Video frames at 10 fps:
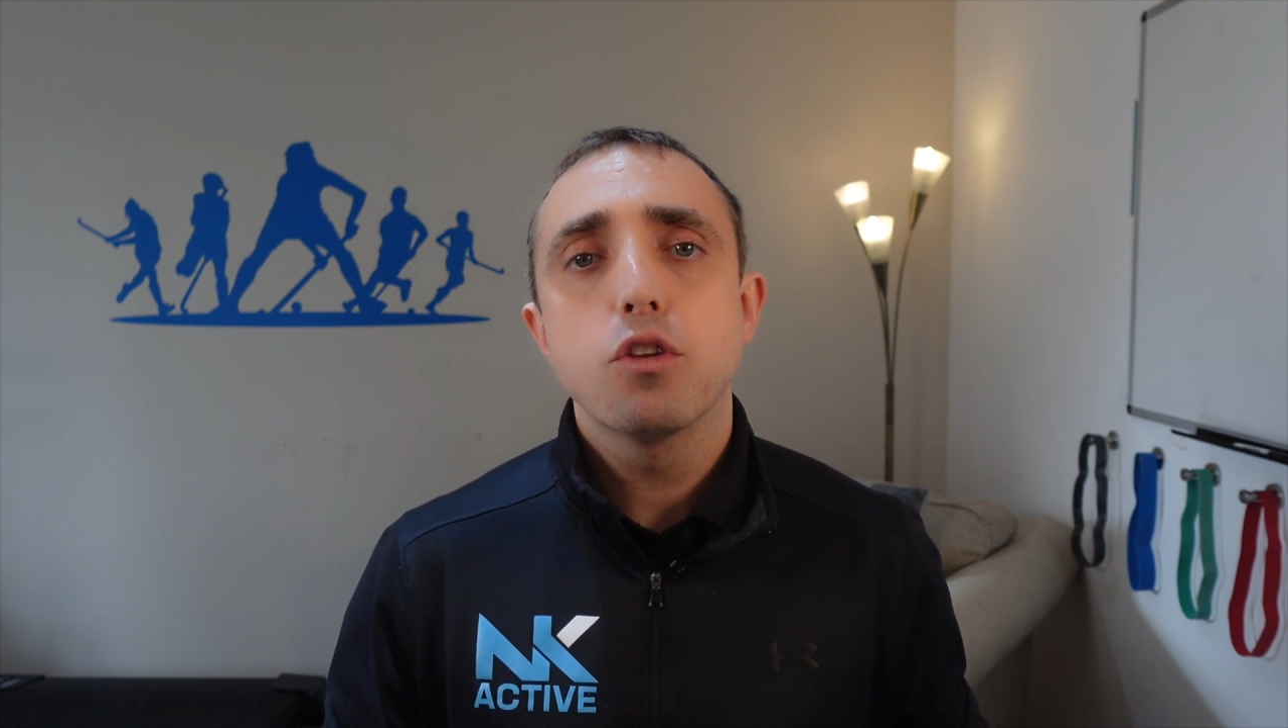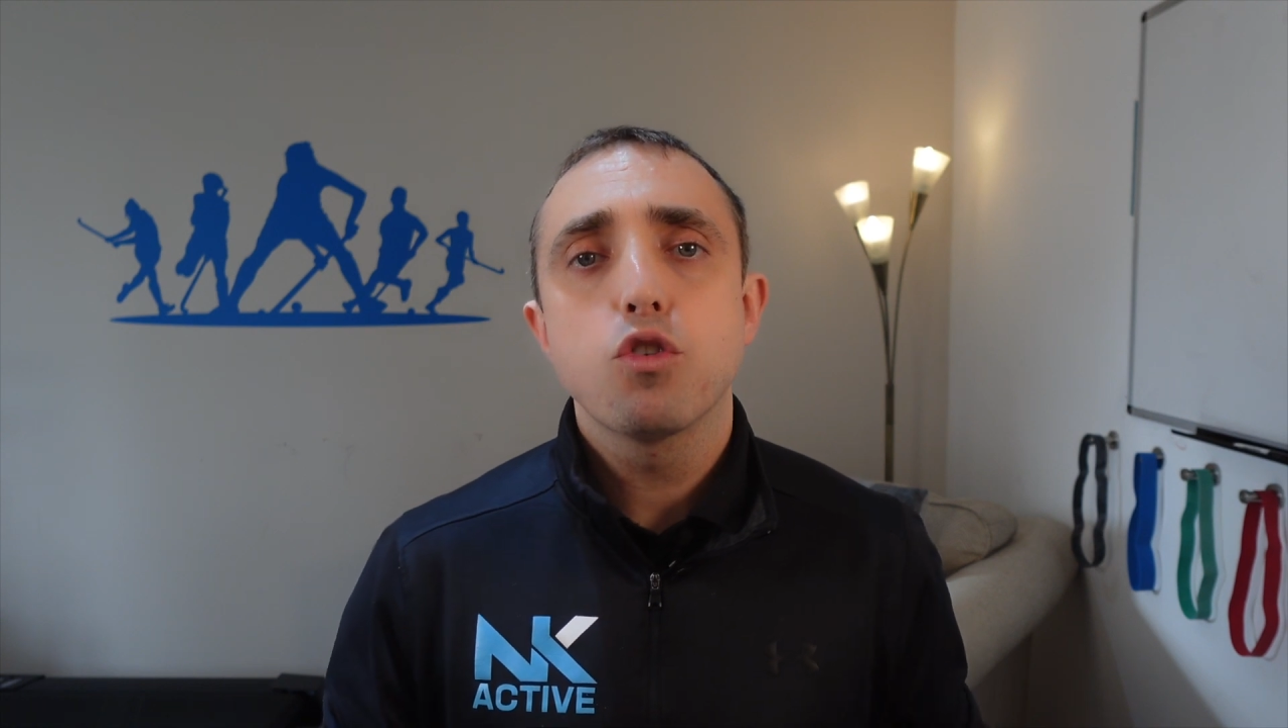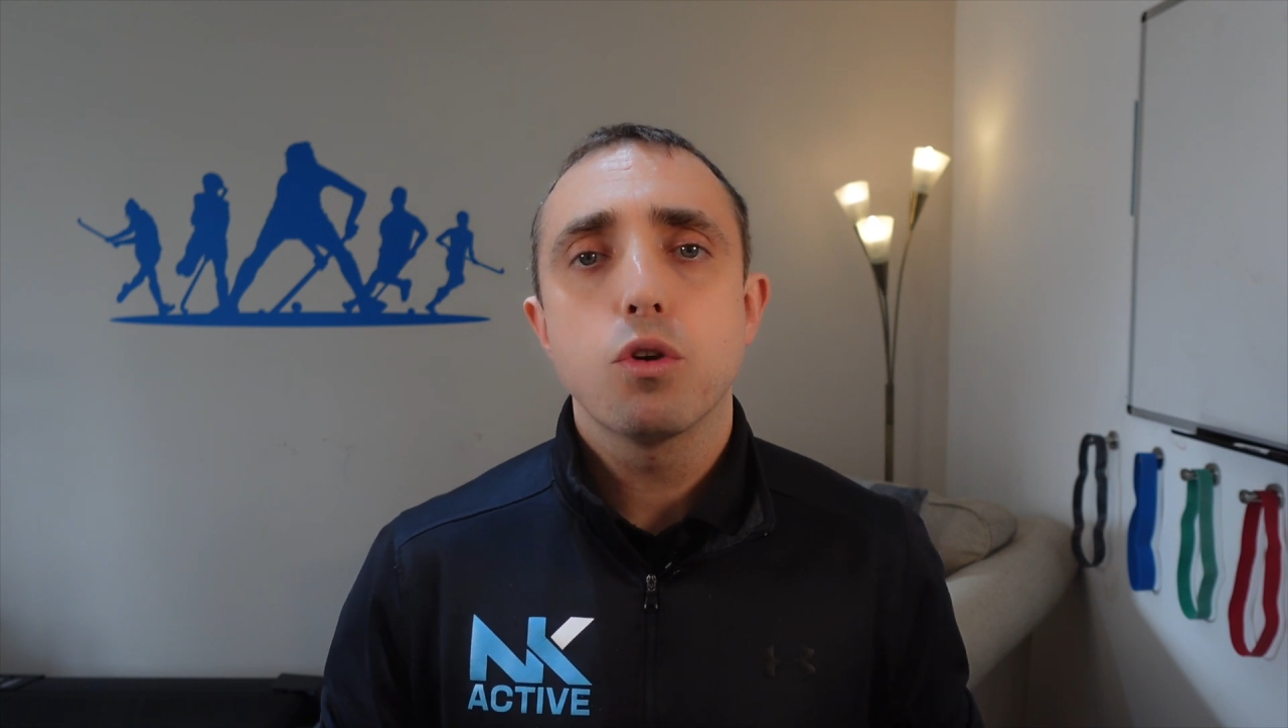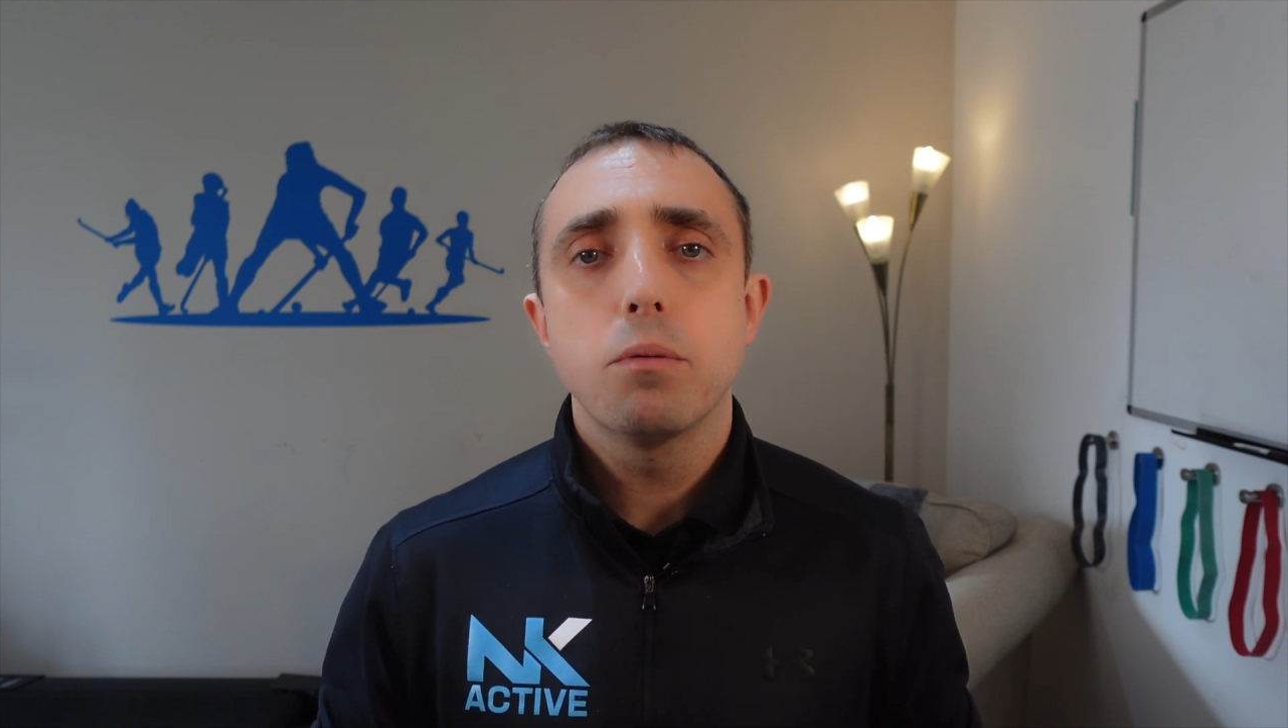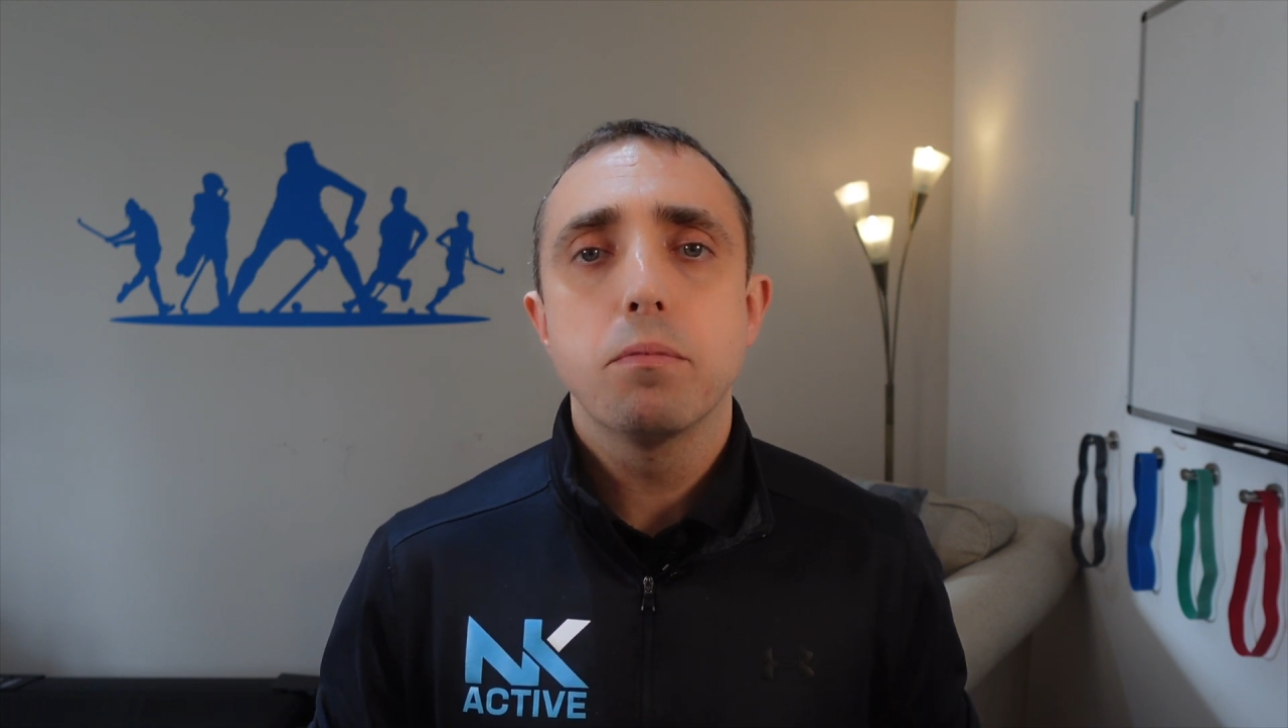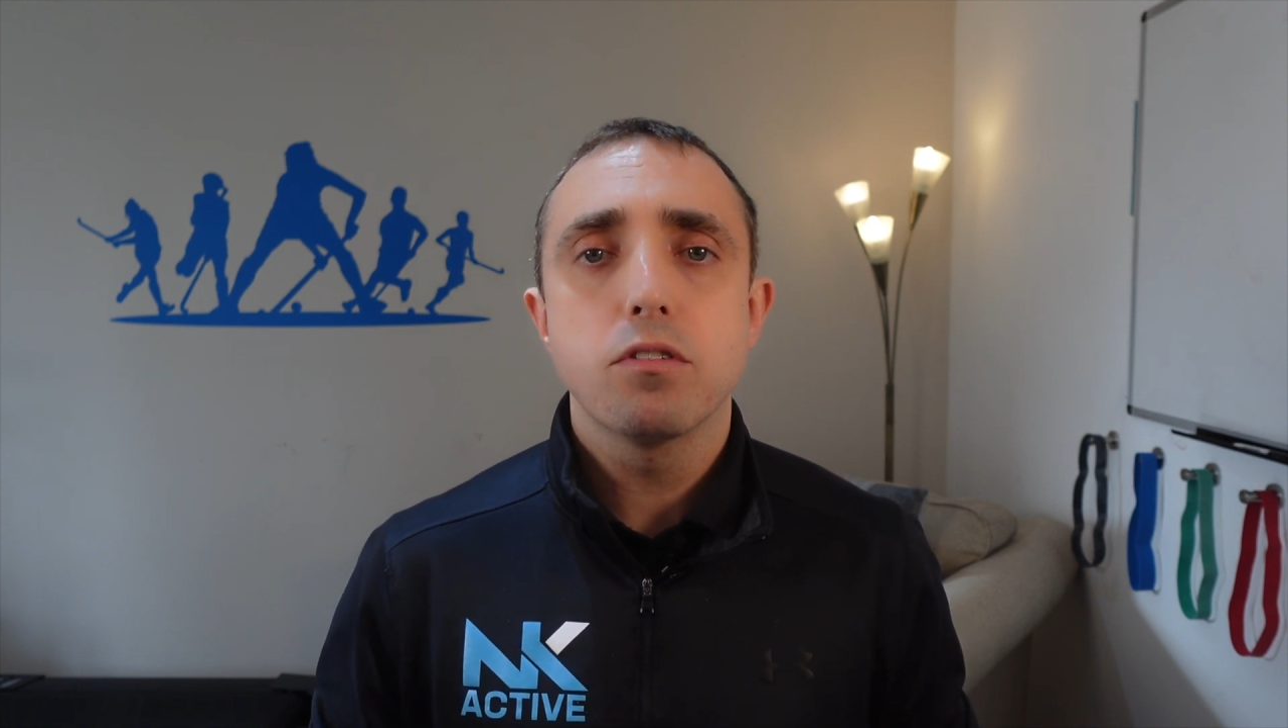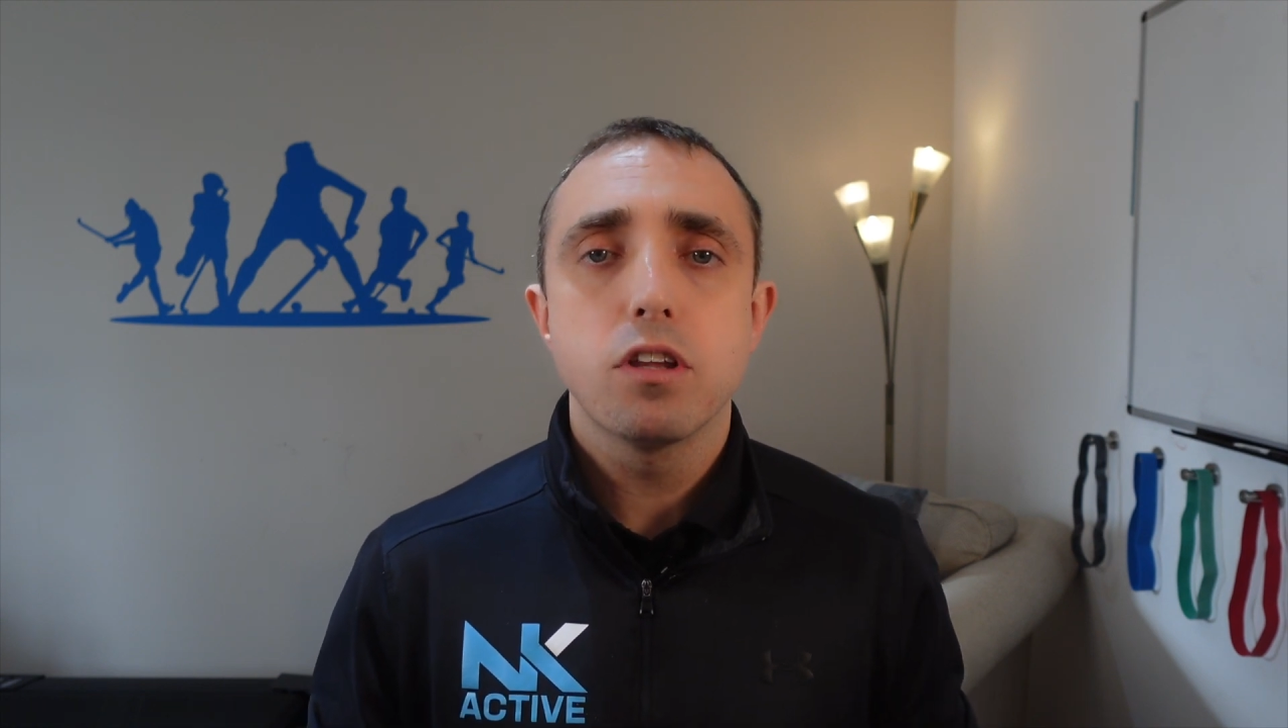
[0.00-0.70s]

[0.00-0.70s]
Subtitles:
treatments